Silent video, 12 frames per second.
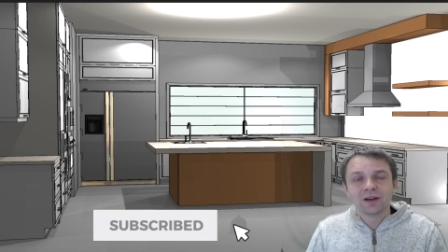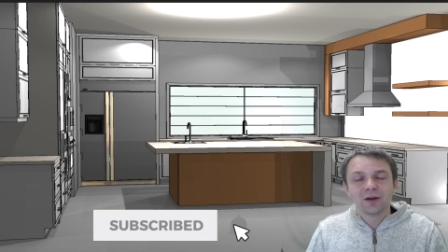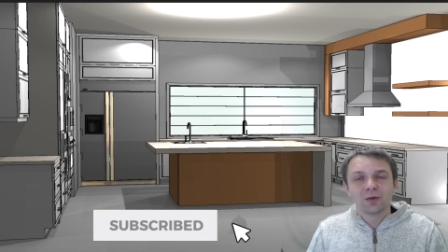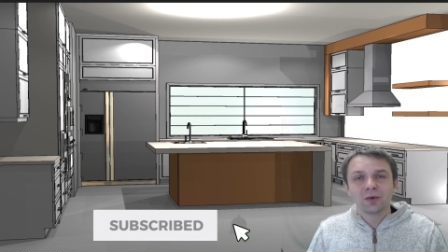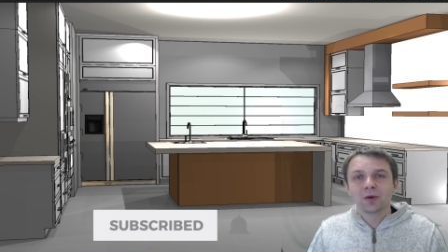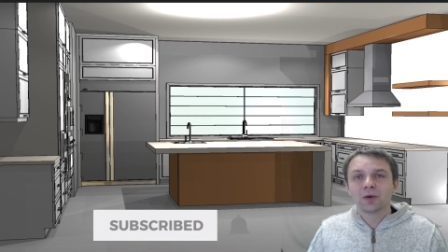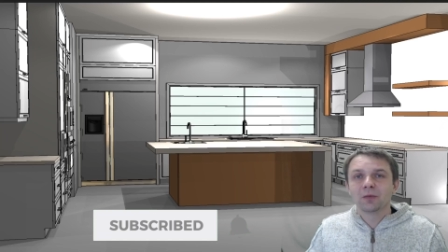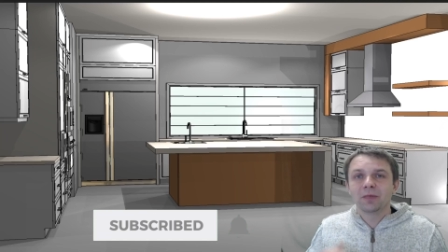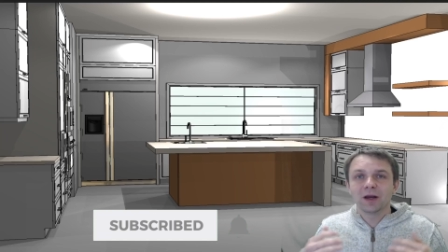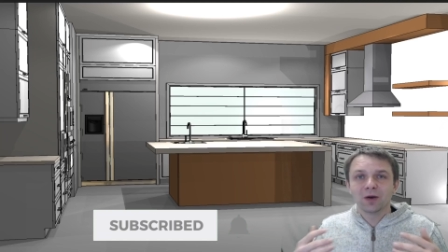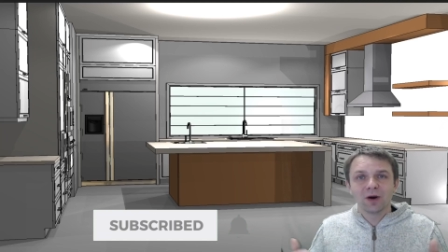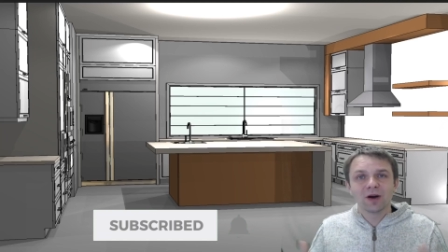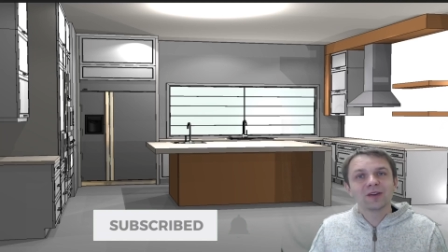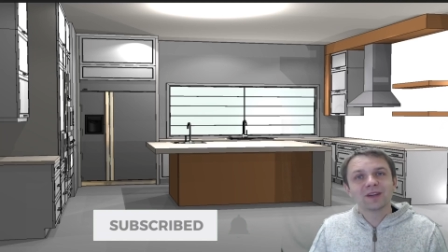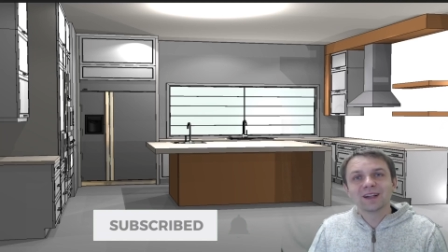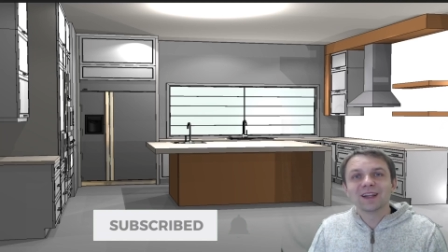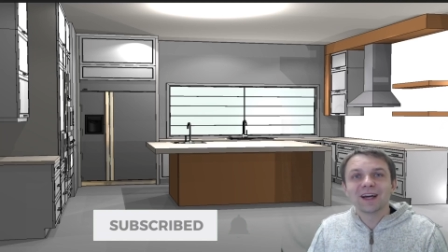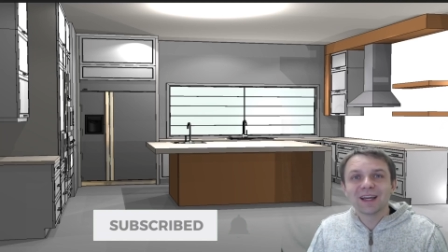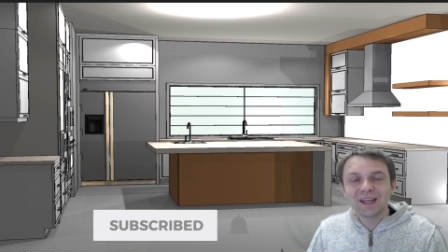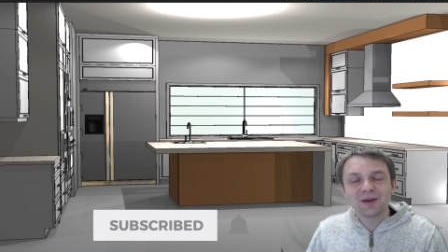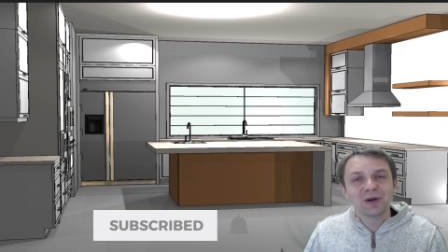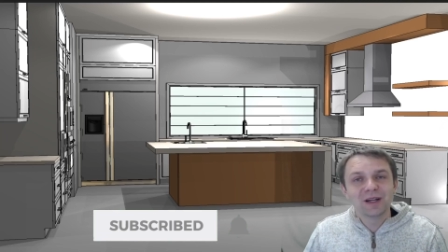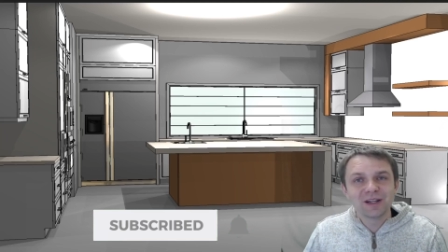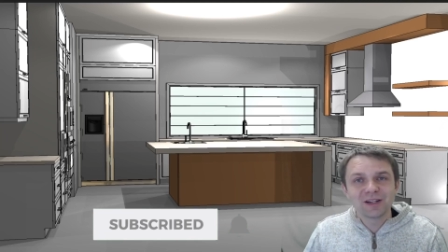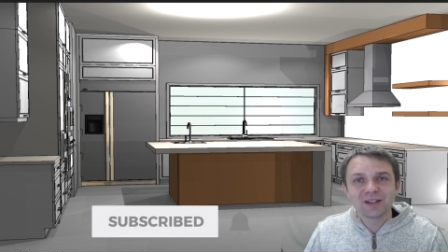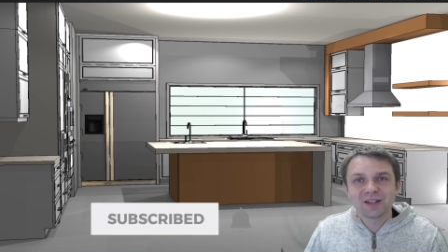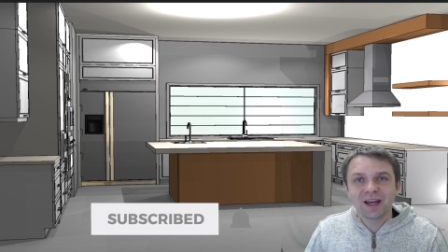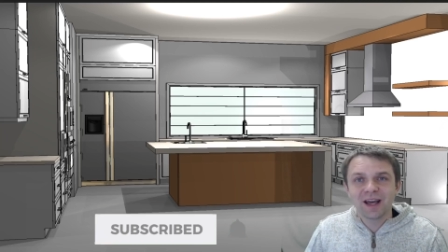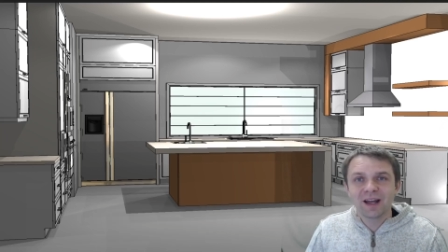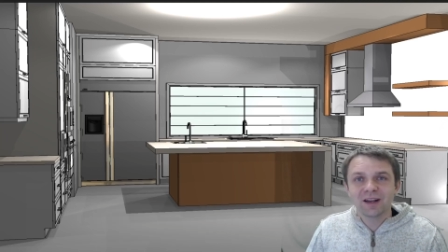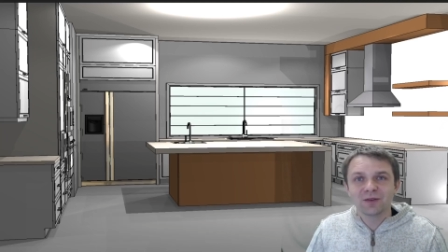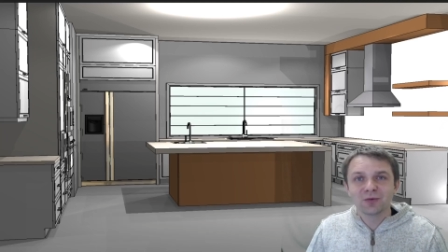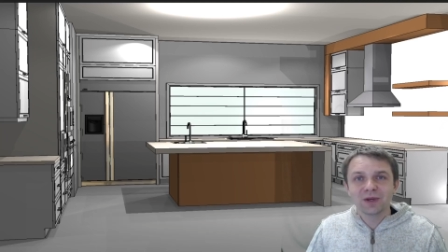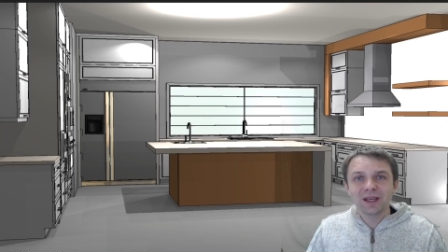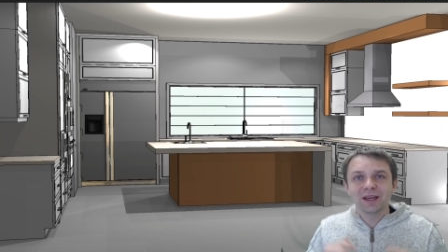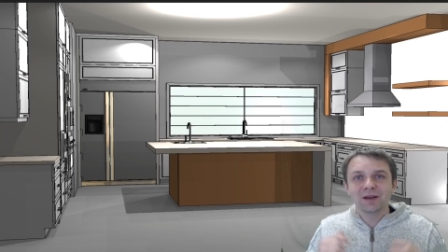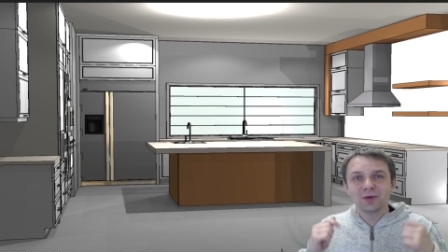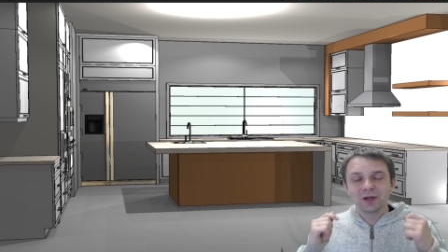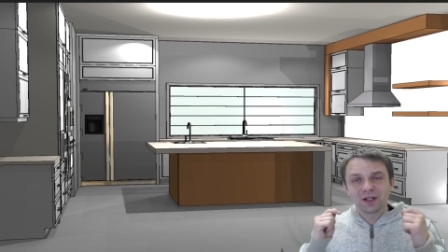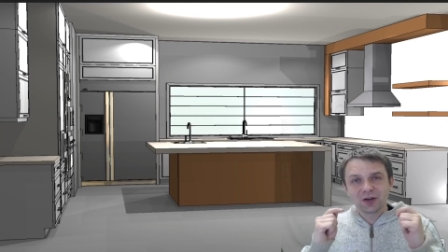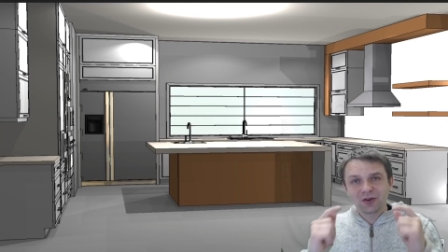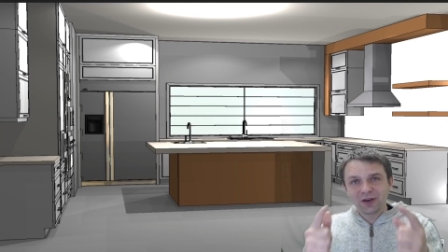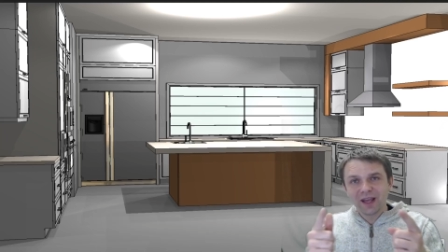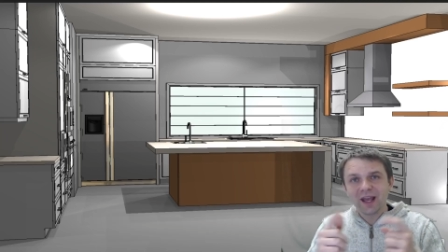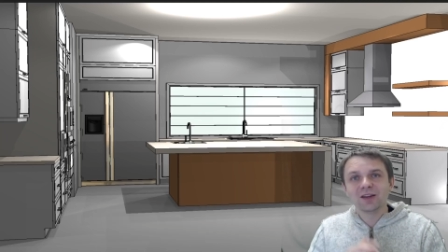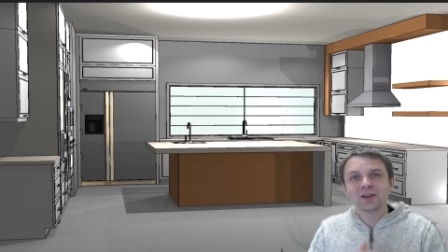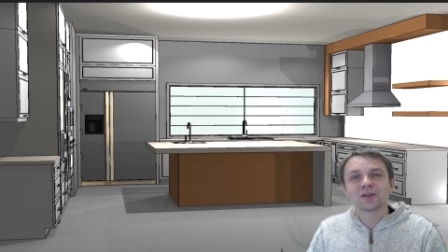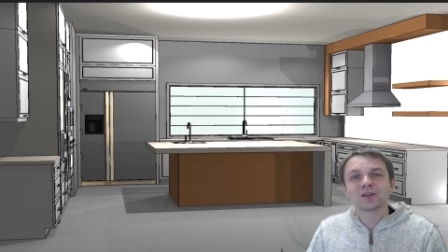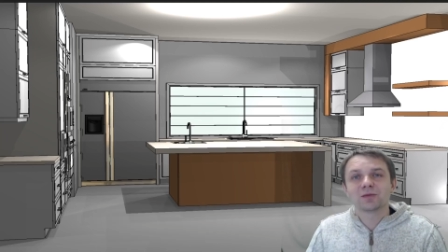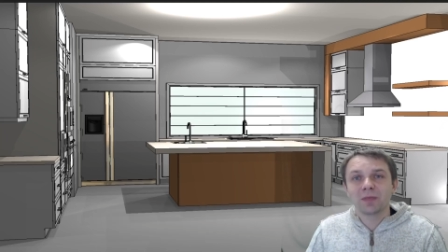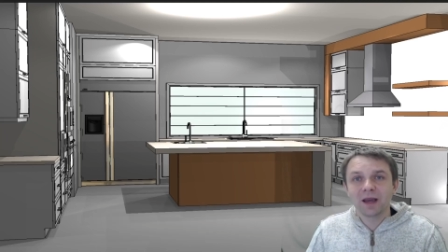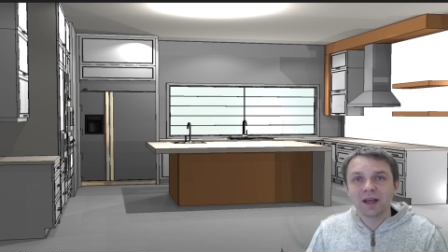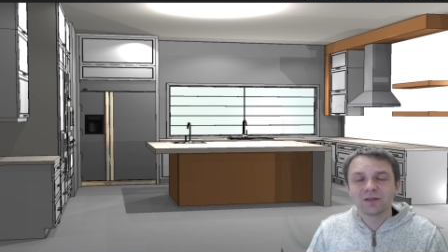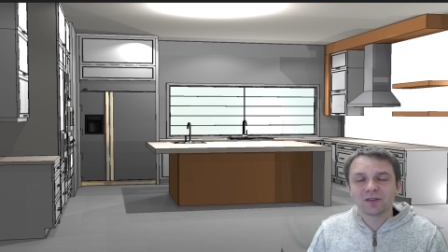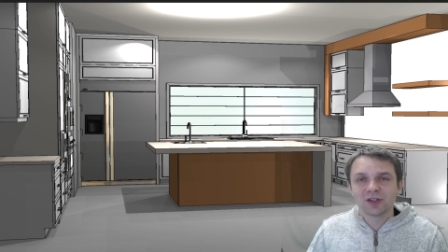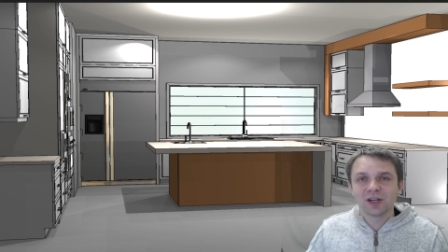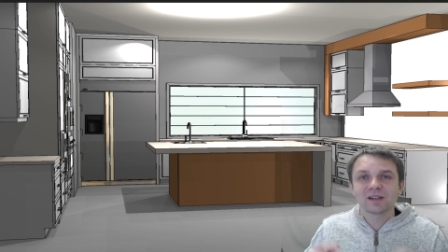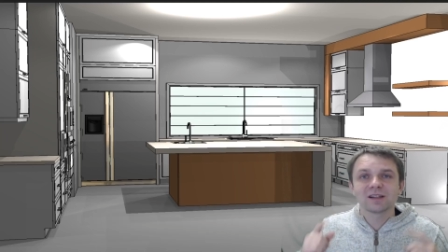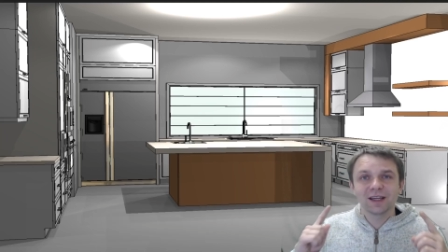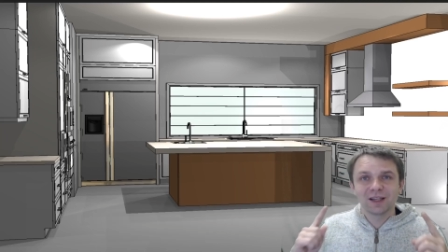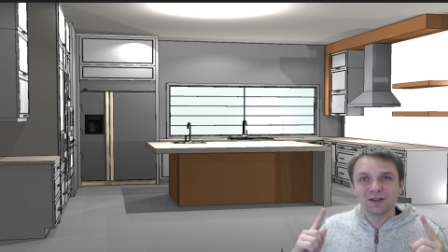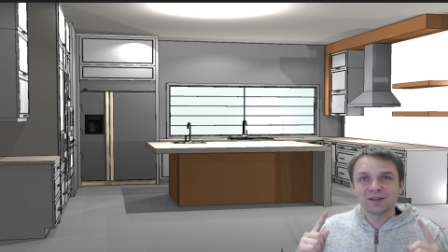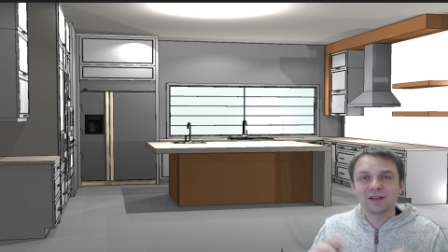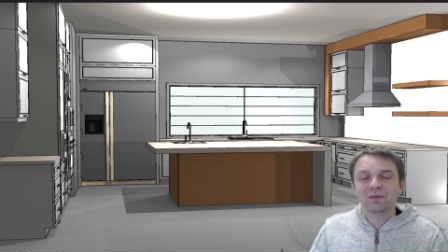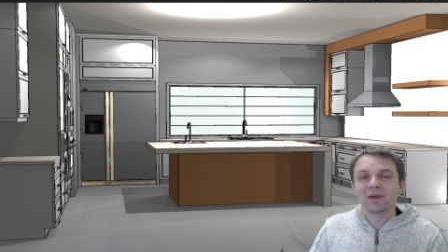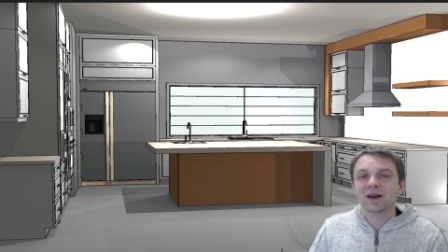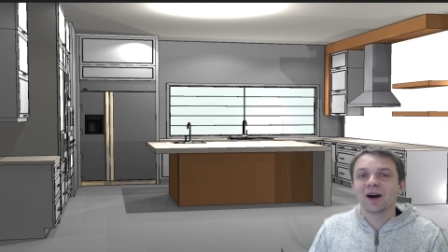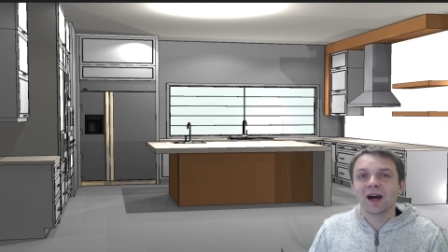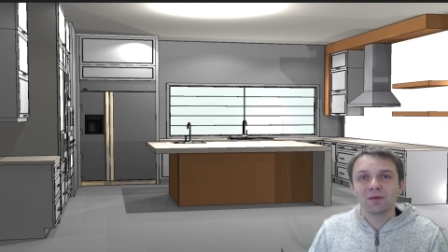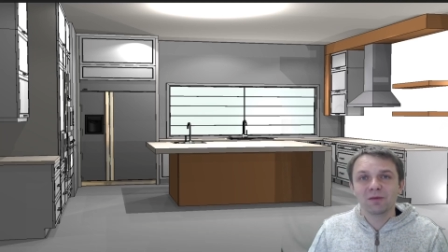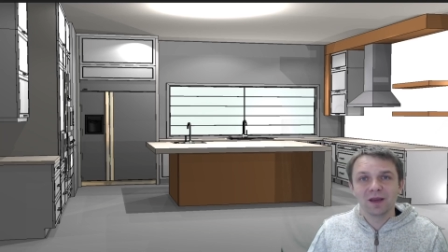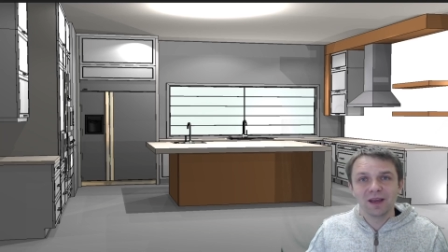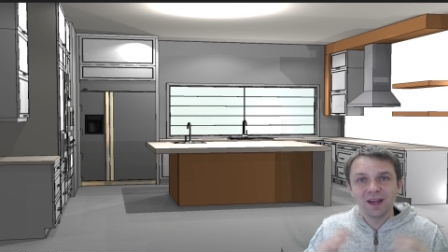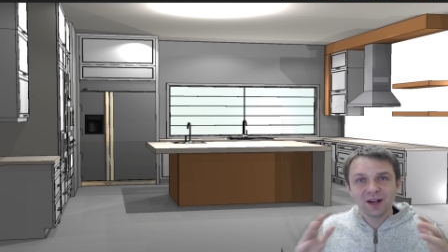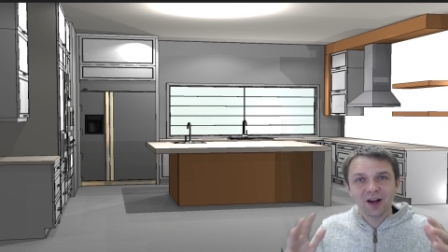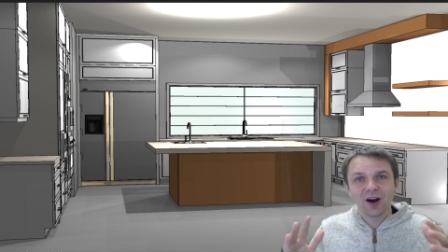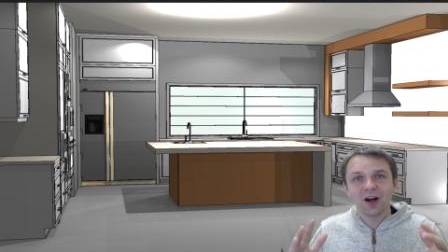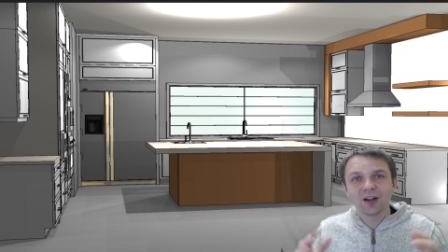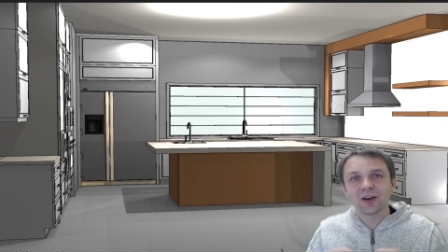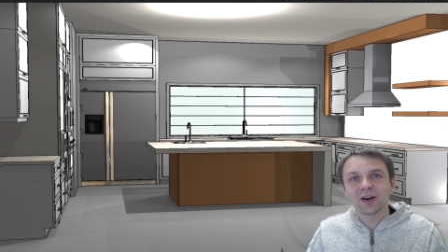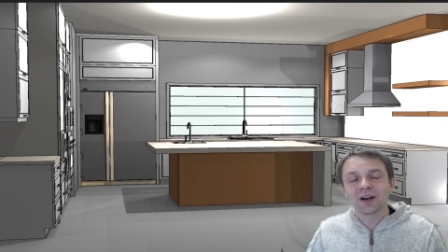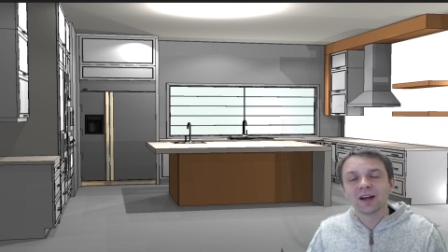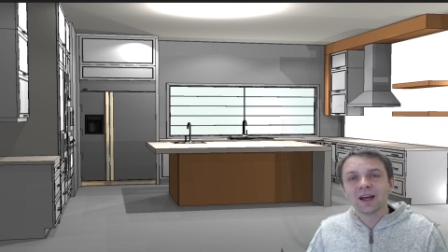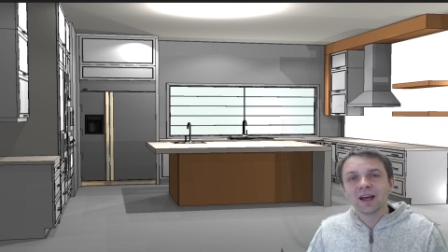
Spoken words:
we will pick one of the lucky winners and we will create your space just like you see behind me, in color,